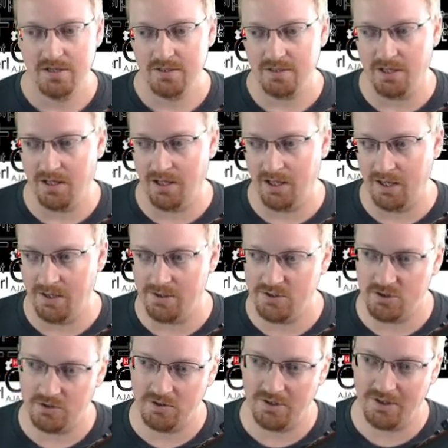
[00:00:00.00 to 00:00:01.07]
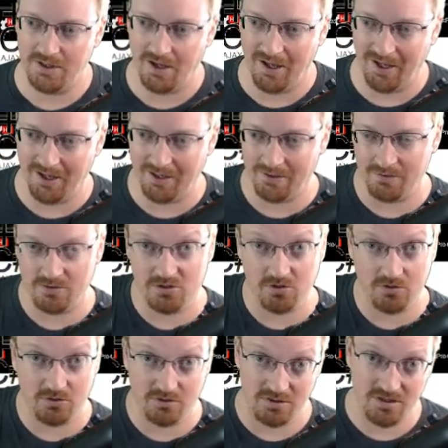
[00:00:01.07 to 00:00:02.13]
so
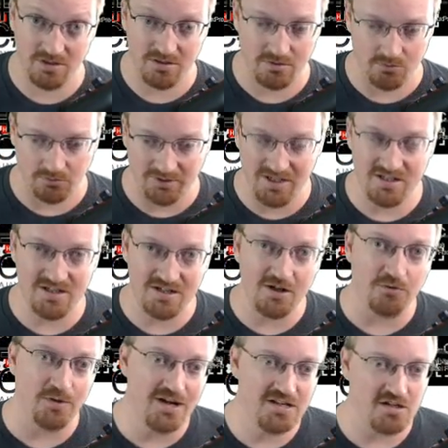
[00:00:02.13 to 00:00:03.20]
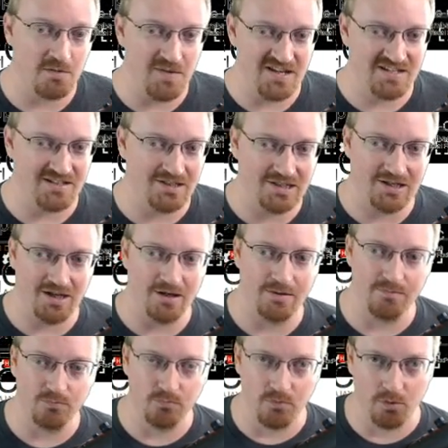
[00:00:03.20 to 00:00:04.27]
these lists and arrays are basically a
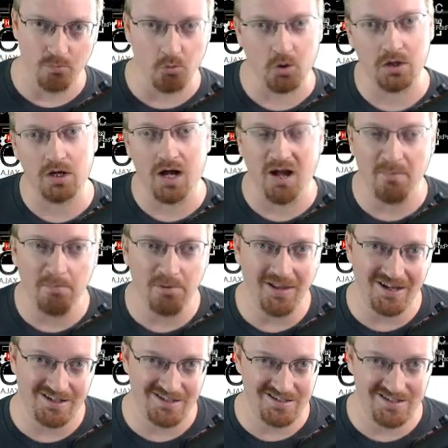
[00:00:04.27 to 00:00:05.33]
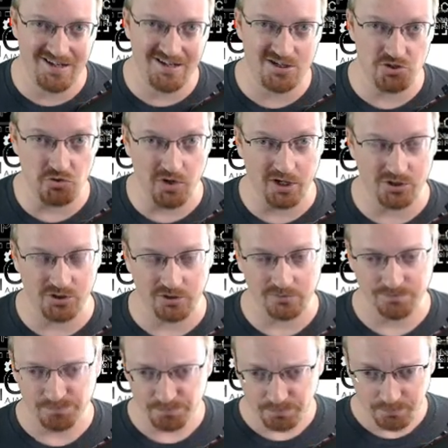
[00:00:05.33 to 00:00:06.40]
more complex data structure
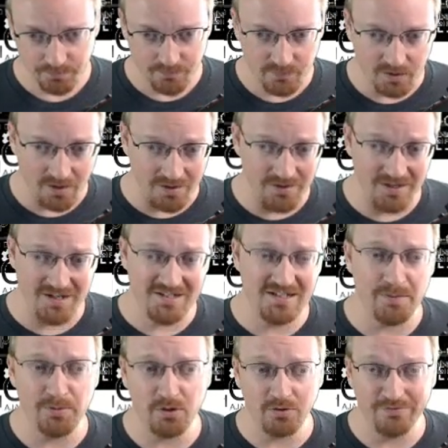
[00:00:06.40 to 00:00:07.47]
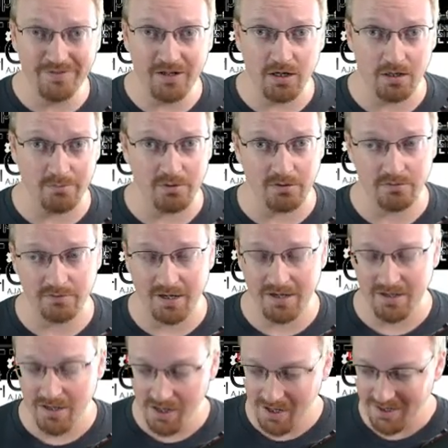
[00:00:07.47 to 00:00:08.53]
than a typical variable, right?
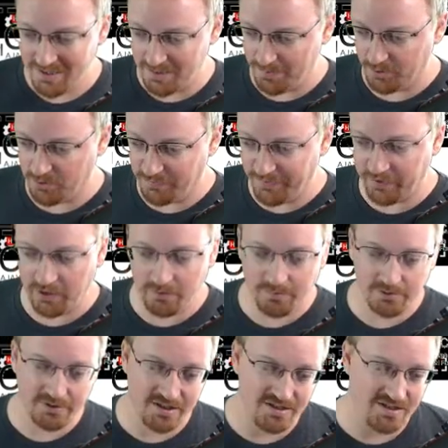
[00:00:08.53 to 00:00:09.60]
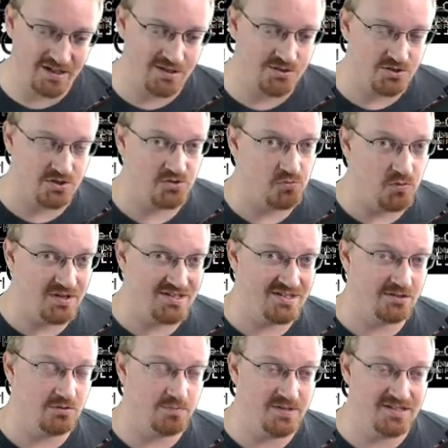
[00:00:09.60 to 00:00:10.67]
Typical variable contains just one
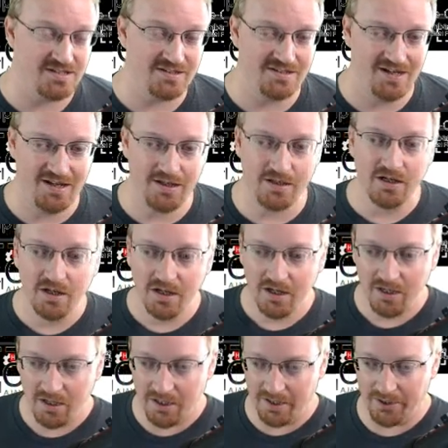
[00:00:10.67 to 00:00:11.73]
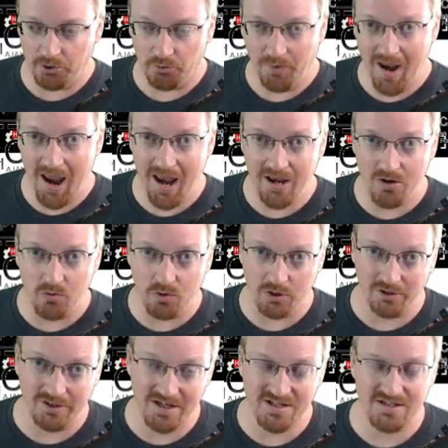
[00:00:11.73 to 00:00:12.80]
single piece of data. An array or a
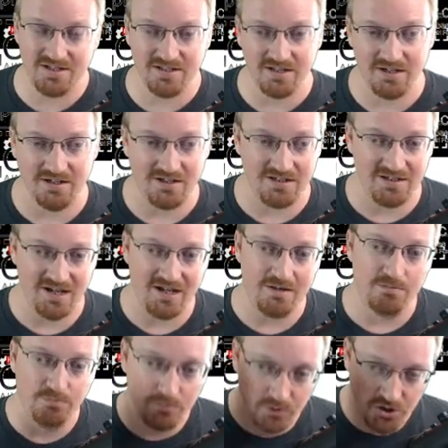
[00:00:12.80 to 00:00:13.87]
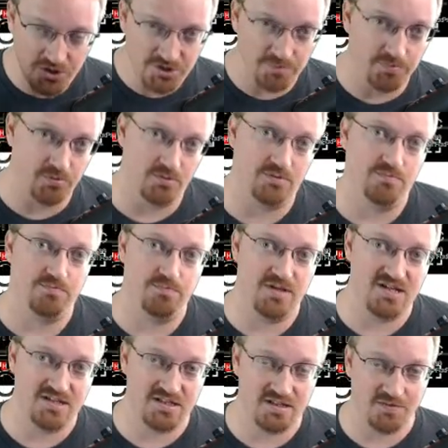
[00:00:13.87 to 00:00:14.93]
list is going to contain multiple
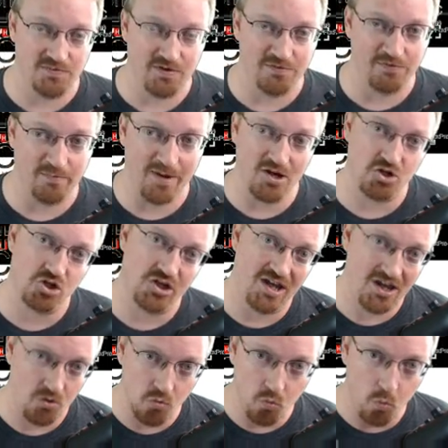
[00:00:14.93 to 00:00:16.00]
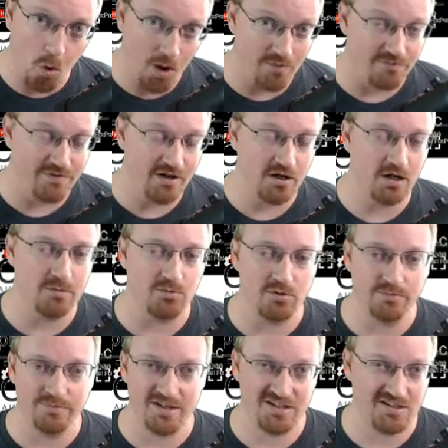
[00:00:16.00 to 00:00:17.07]
pieces of information in one
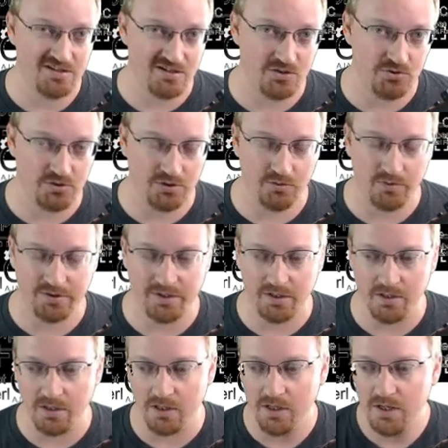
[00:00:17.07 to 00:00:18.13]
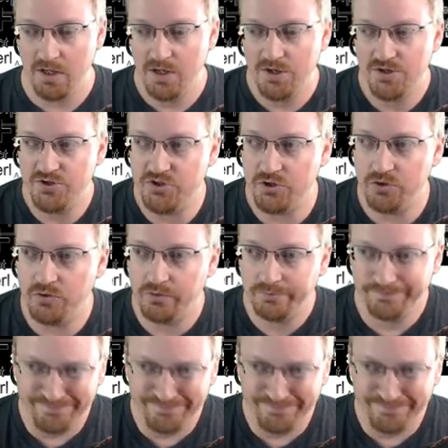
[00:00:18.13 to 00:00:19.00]
variable. That's essentially what they are. So